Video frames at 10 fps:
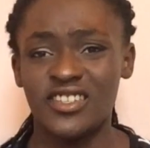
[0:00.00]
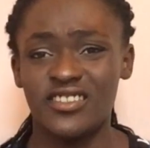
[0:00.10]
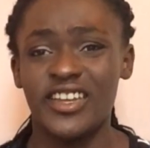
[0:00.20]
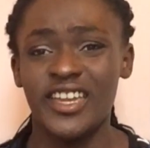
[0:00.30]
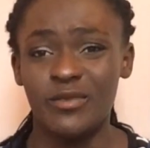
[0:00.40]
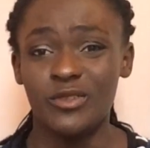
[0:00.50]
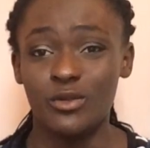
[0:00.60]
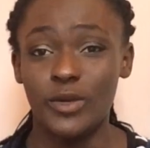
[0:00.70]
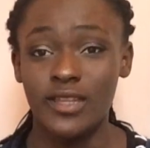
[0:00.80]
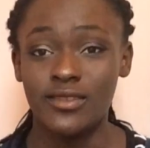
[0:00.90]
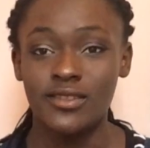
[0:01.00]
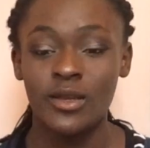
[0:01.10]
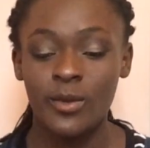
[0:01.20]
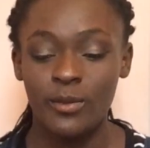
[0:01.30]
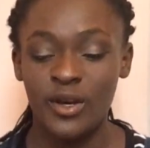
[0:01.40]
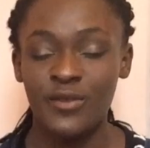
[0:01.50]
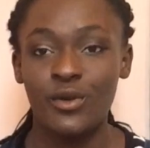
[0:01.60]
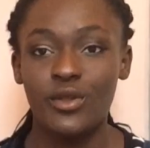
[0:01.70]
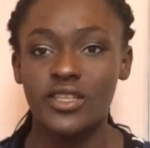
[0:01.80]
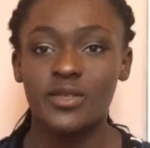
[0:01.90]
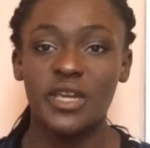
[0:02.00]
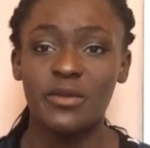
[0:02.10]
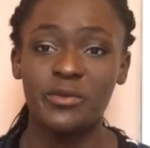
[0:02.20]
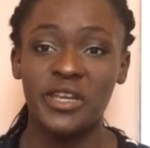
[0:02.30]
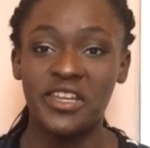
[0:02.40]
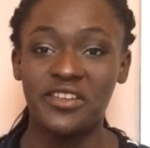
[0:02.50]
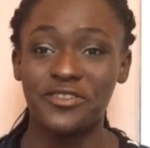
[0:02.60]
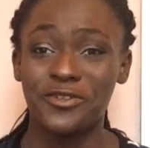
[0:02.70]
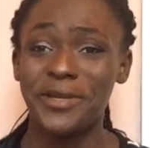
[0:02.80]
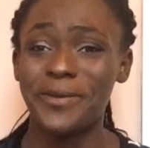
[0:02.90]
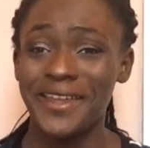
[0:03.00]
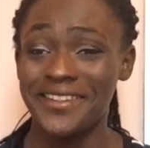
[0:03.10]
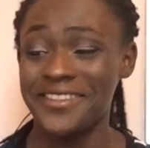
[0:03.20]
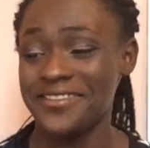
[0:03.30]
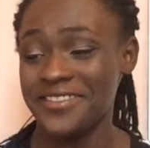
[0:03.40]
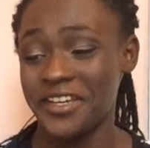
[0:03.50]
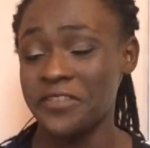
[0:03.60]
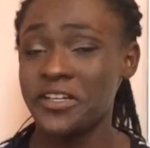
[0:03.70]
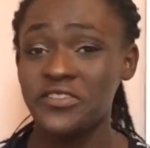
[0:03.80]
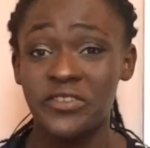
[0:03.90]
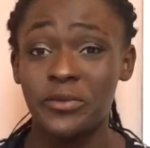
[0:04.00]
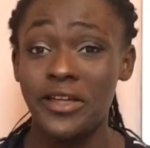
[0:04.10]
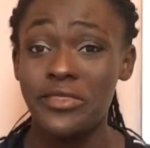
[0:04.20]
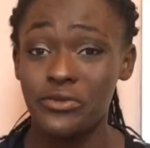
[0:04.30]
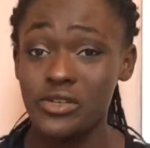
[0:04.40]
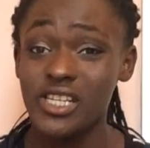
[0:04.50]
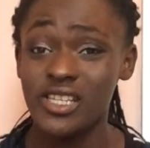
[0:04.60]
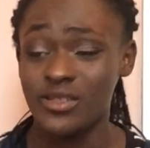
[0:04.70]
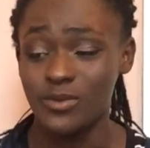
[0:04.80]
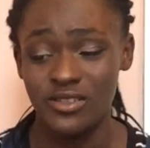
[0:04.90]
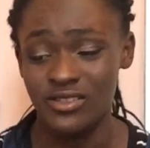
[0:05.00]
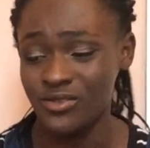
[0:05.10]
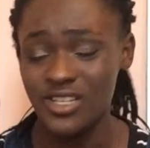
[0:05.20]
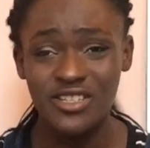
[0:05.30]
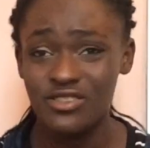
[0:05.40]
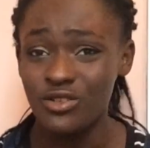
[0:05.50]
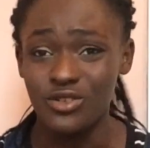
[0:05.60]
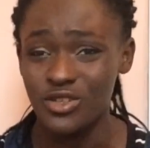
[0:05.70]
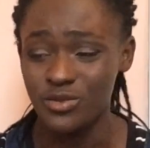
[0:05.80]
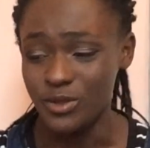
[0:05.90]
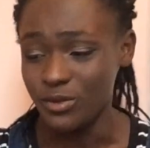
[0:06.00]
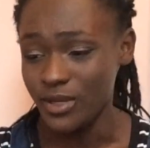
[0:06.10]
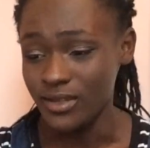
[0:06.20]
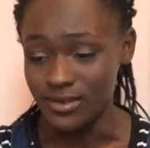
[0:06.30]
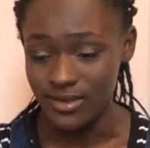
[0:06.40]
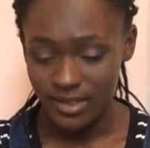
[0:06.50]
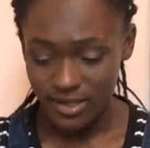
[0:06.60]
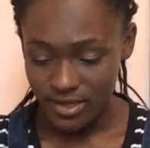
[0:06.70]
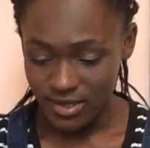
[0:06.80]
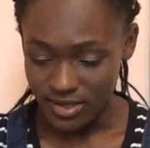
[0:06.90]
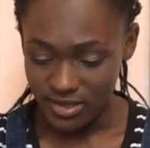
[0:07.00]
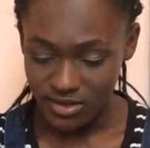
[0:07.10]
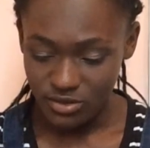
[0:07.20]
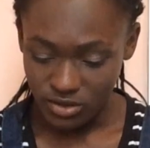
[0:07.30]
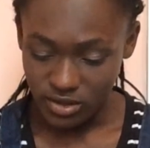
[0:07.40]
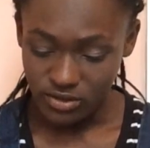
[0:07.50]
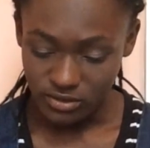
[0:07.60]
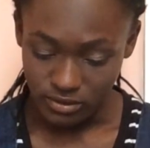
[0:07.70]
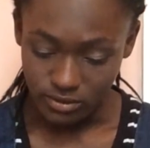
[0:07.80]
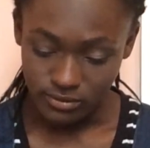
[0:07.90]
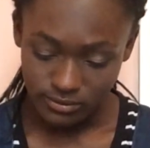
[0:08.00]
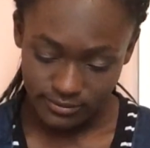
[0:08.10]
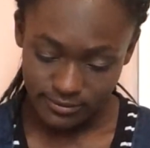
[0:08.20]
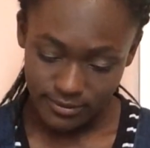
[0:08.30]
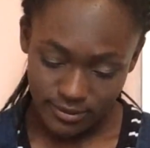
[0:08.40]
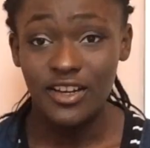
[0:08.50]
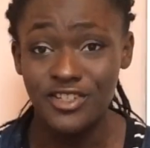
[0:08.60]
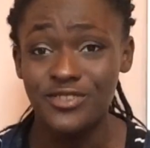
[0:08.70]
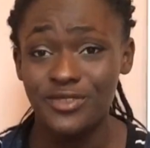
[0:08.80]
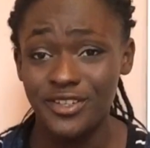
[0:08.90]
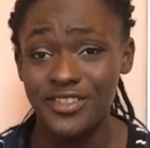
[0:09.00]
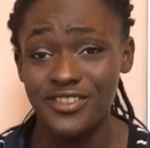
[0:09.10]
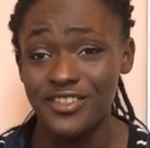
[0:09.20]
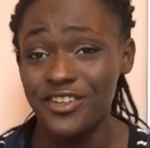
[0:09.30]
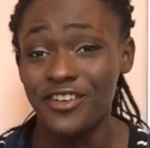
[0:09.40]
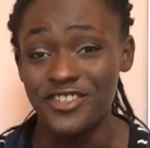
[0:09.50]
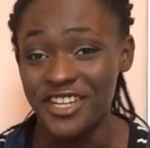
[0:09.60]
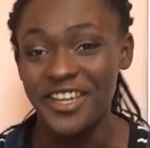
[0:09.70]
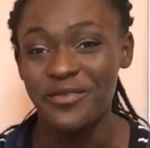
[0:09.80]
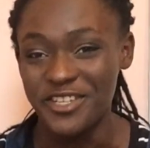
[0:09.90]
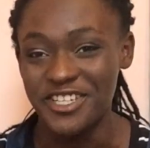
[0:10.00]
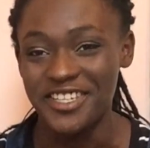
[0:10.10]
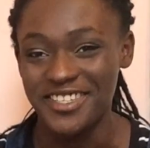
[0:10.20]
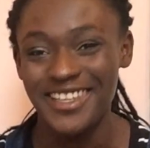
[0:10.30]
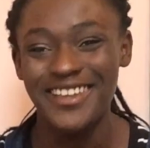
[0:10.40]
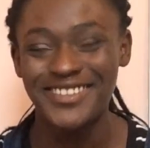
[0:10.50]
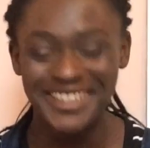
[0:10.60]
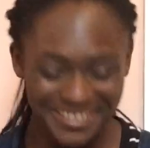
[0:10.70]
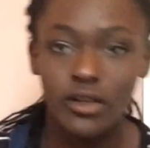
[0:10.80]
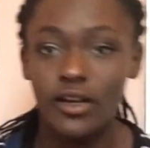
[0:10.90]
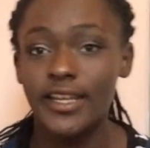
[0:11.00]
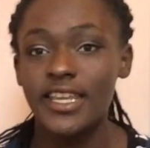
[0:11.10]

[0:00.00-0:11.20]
said, I hate blue pens, but I've got this Papermate Inkjoy pen that I've had for about 3 years because I really don't use blue pen, and it's still going strong. I just realised that you can't check how much ink is left. I